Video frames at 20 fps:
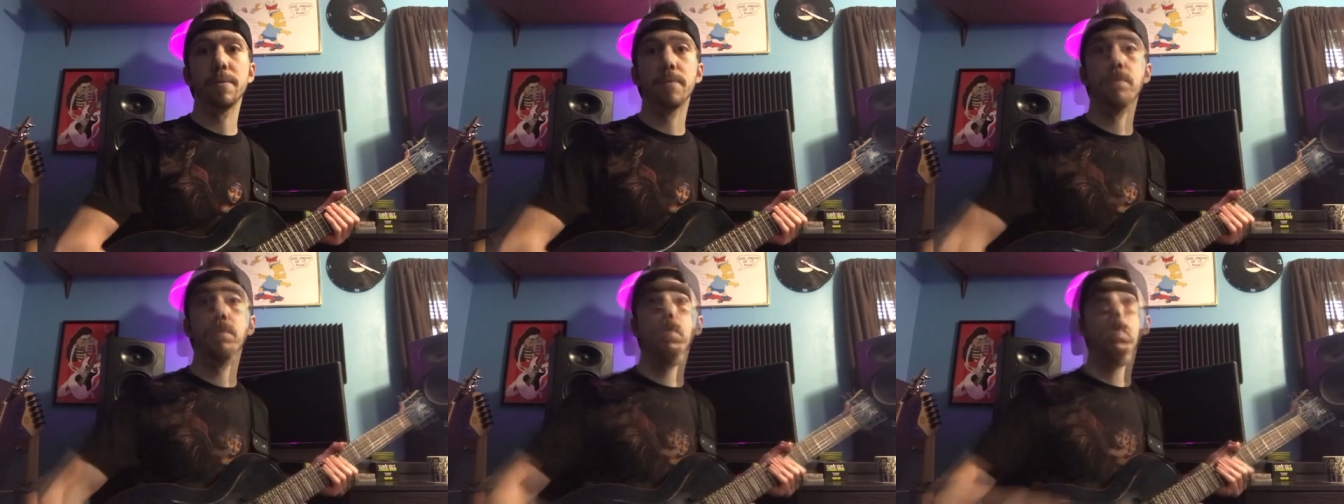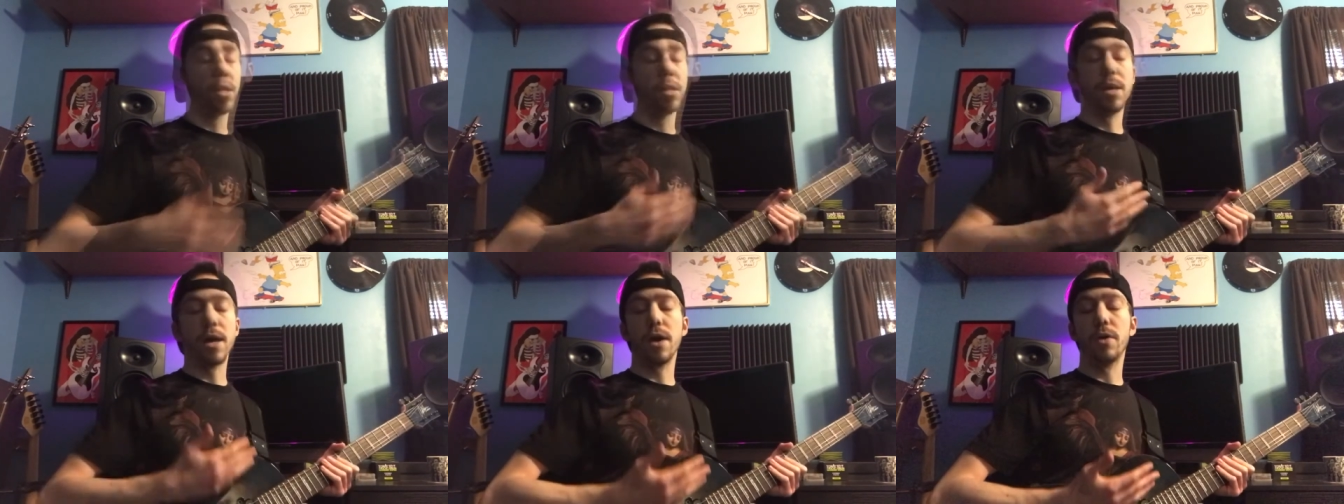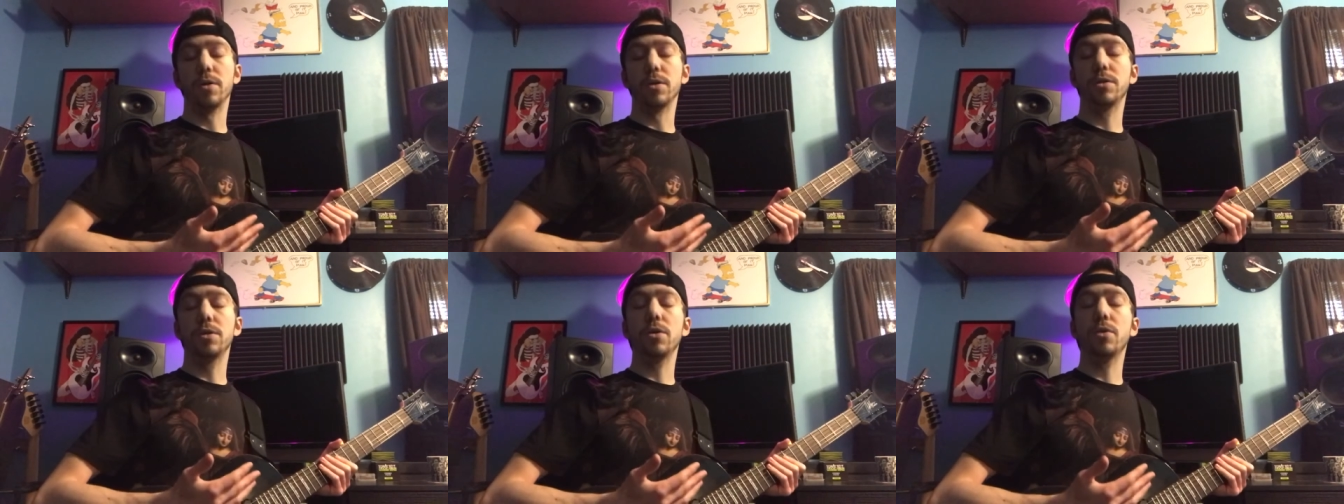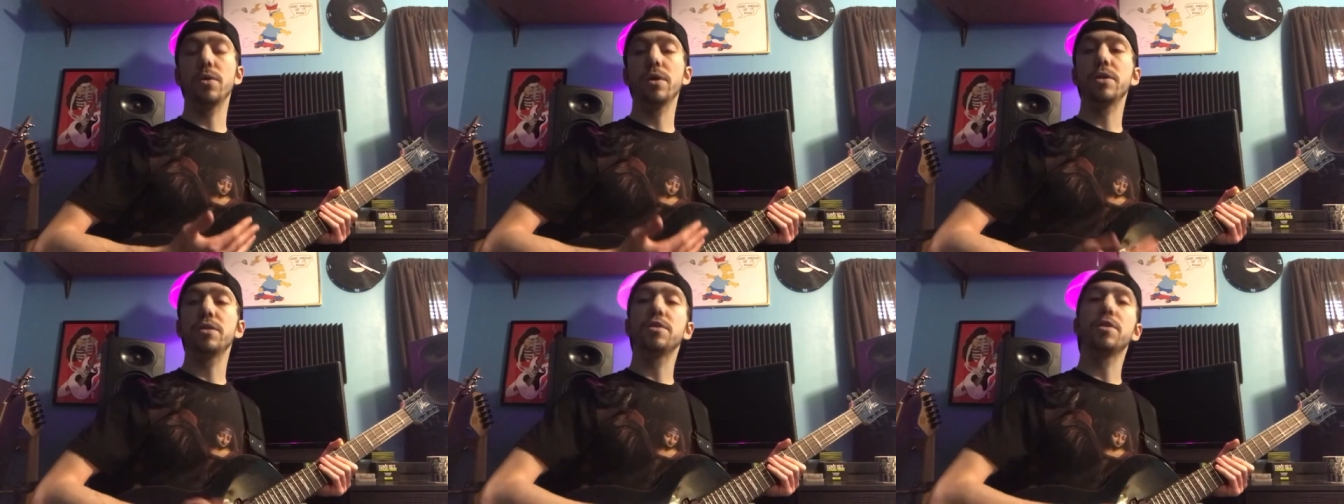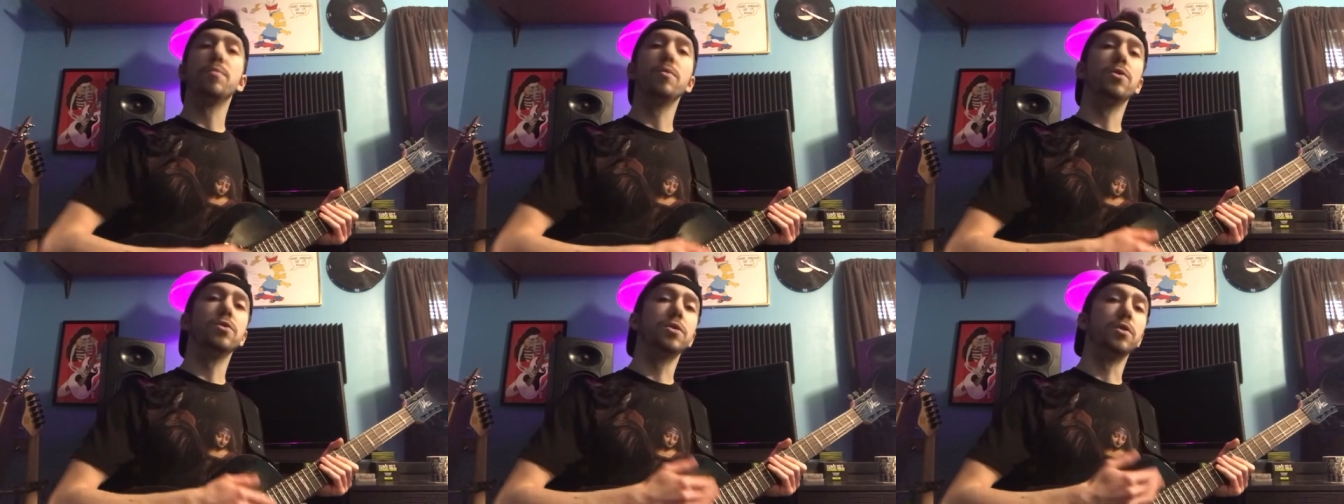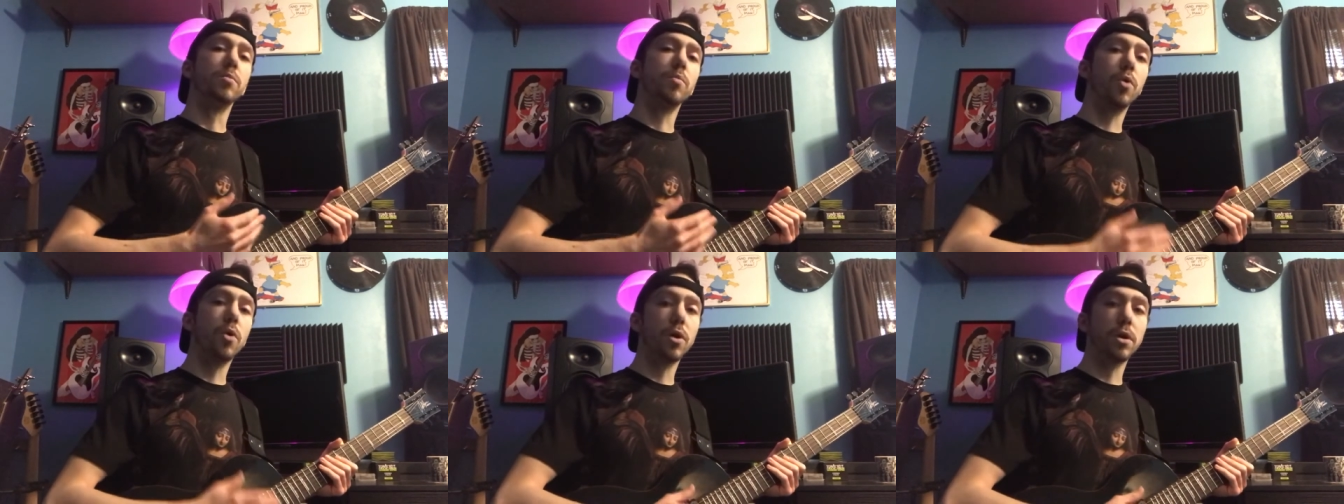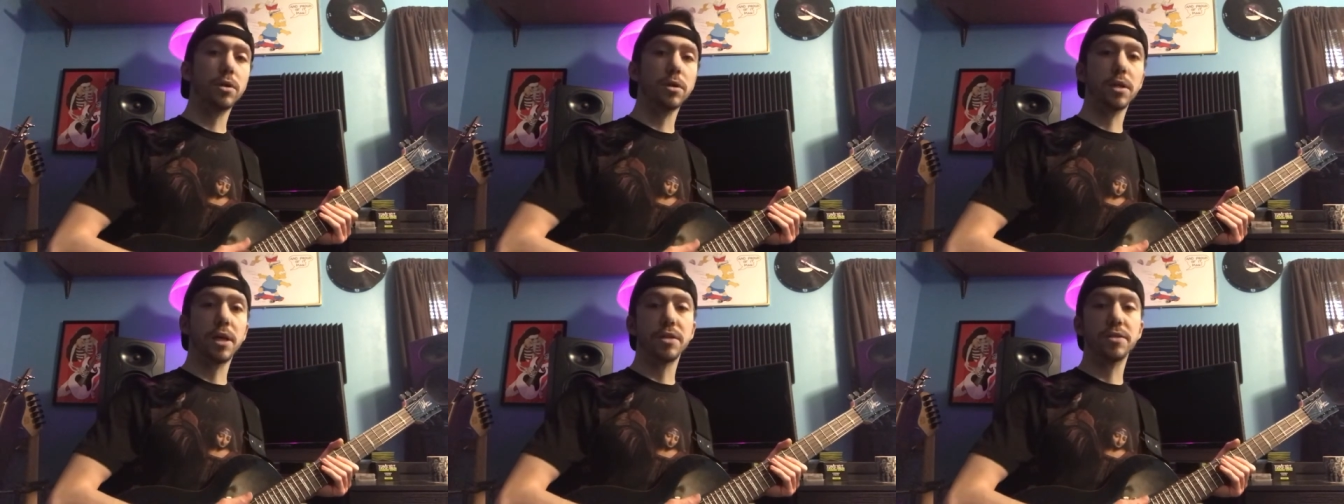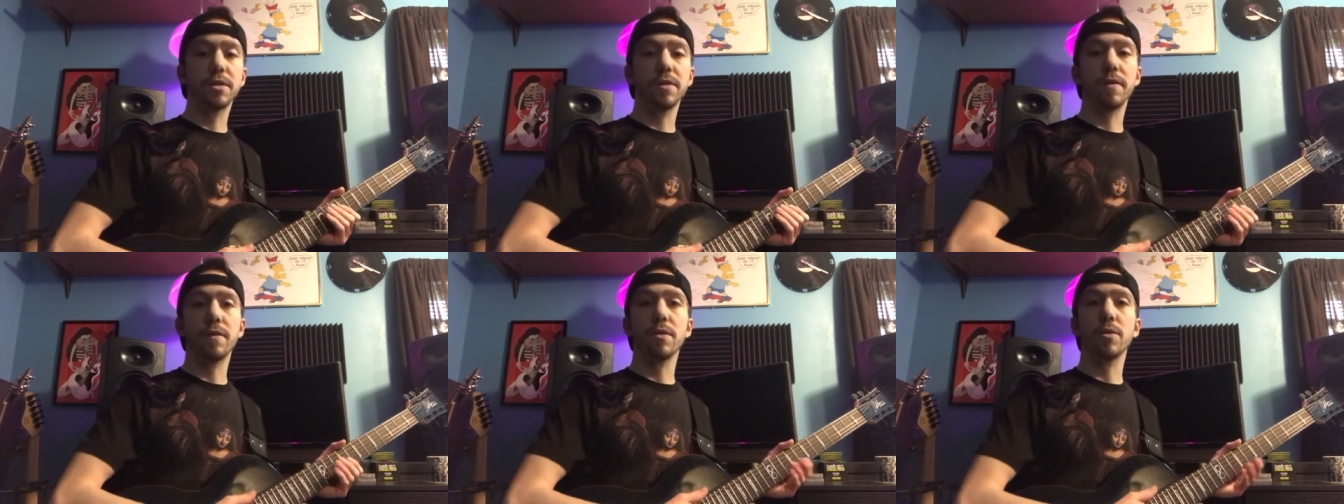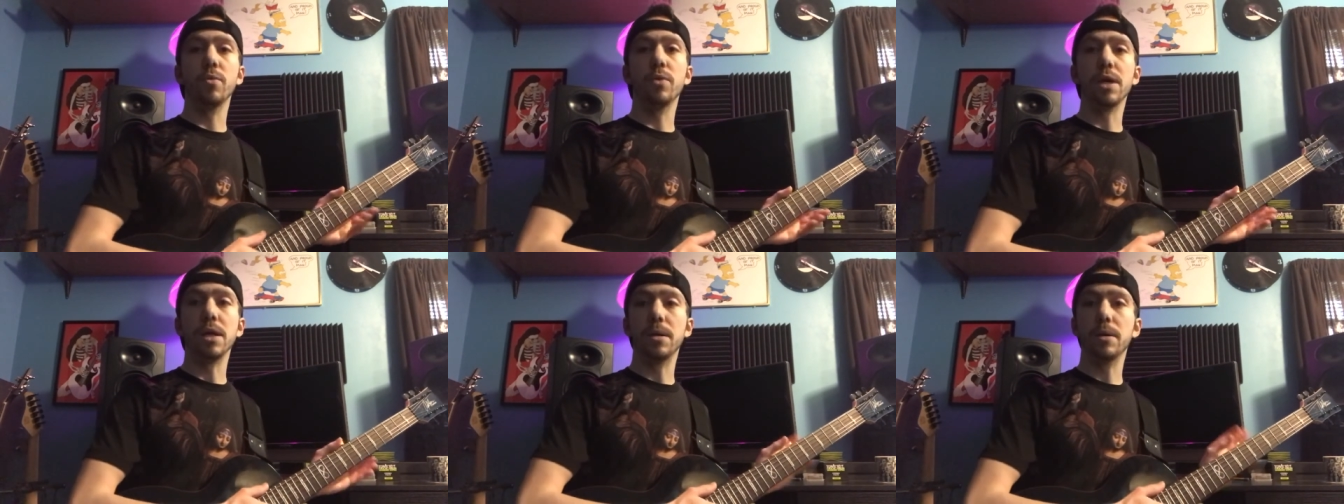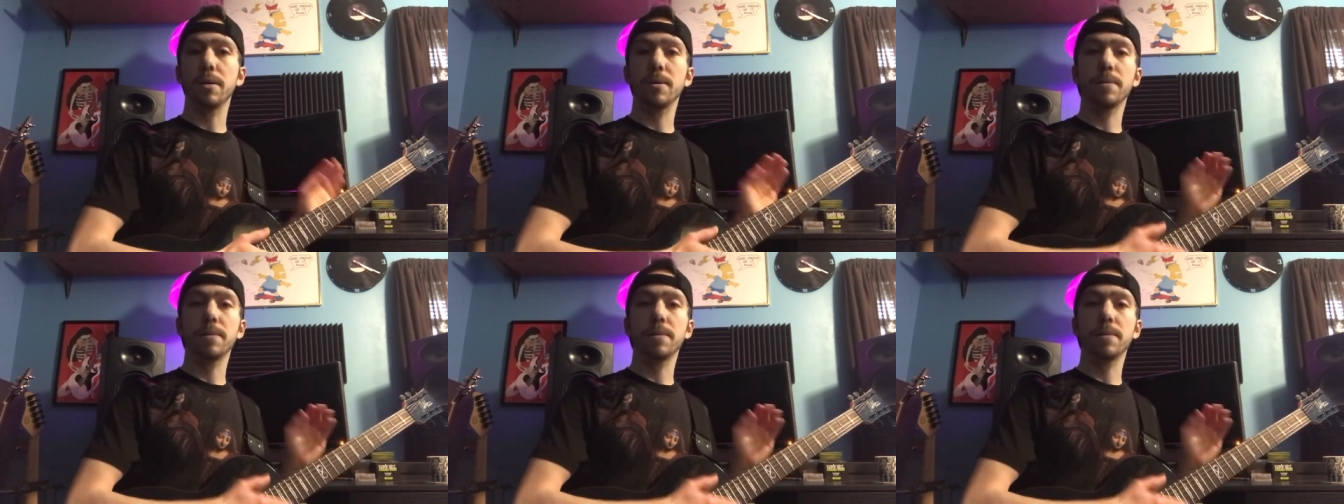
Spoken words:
And now, as always, the most important lesson of the week,